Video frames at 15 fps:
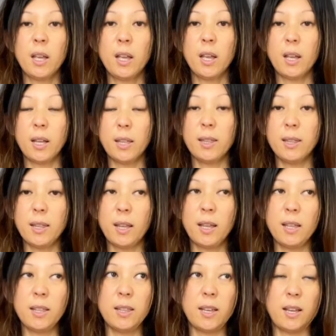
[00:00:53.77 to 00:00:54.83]
that
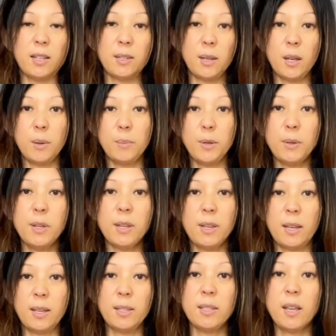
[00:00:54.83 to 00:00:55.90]
Bhutan
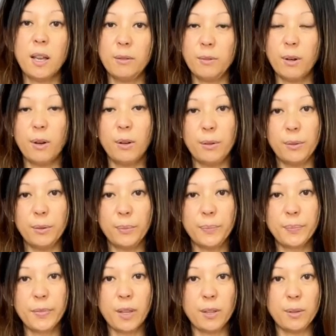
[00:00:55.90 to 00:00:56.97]
doesn't have oil.
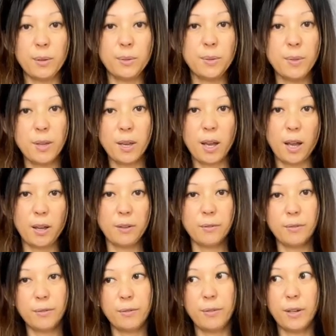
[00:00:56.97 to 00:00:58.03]
And also they have
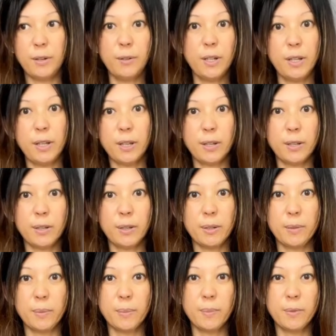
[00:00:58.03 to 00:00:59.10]
very,
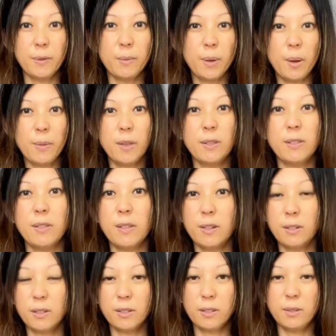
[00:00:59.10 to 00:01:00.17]
the wealth is
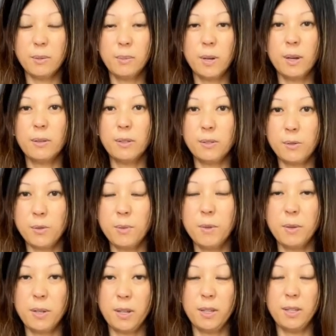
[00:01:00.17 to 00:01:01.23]
not well
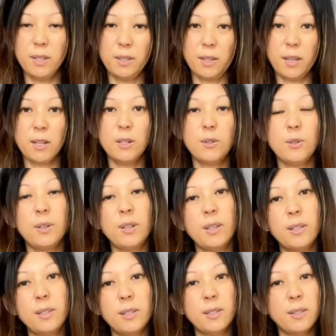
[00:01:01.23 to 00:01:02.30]
distributed in the country.
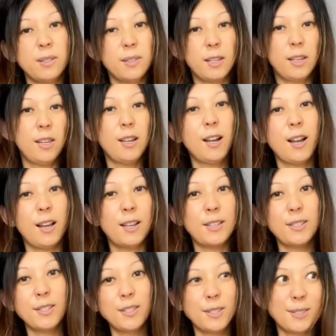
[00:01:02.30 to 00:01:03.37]
The king
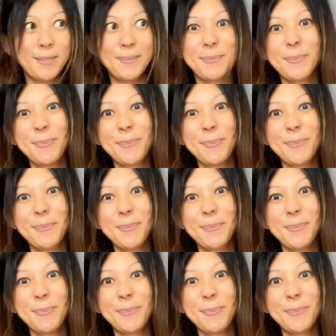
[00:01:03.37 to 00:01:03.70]
has